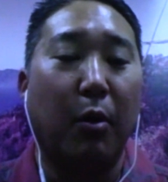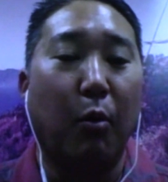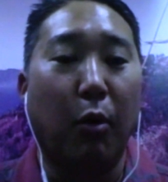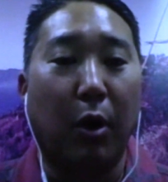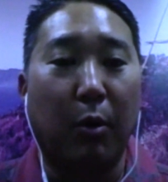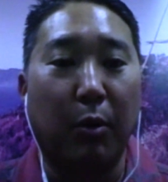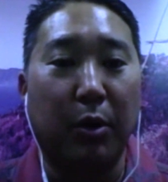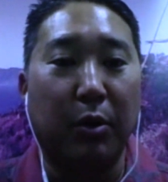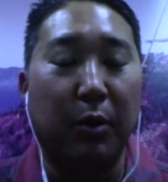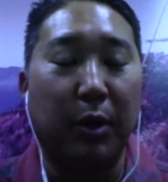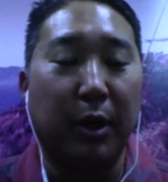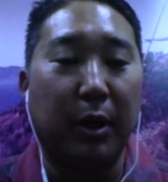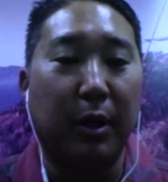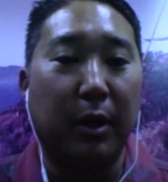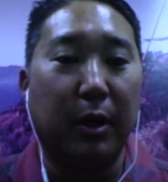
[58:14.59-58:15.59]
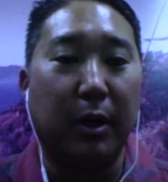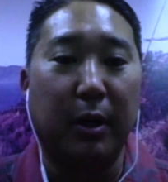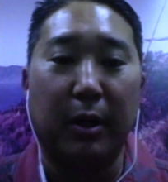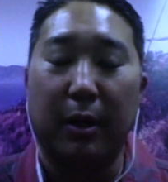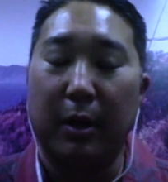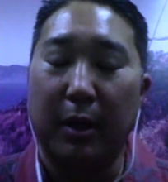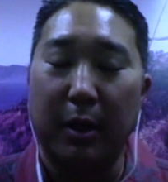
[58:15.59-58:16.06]
the work we're doing.
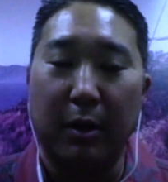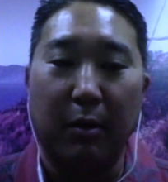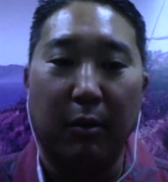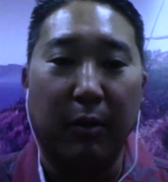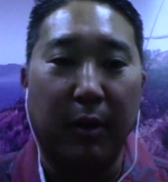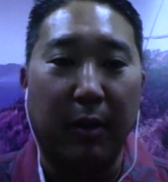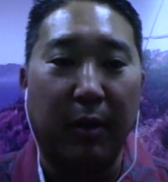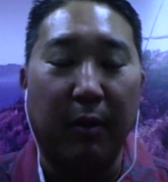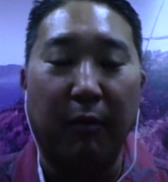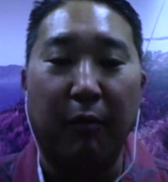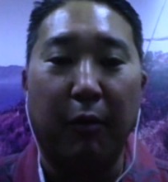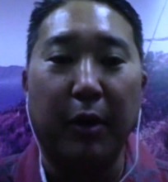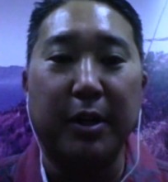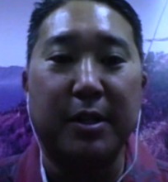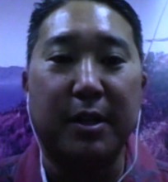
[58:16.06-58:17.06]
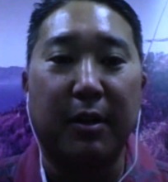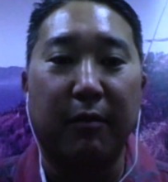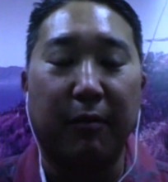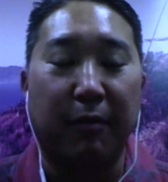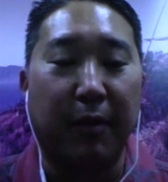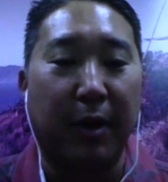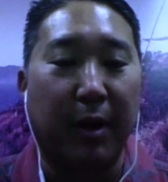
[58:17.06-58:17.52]
The voice
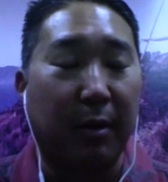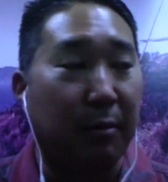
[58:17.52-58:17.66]
of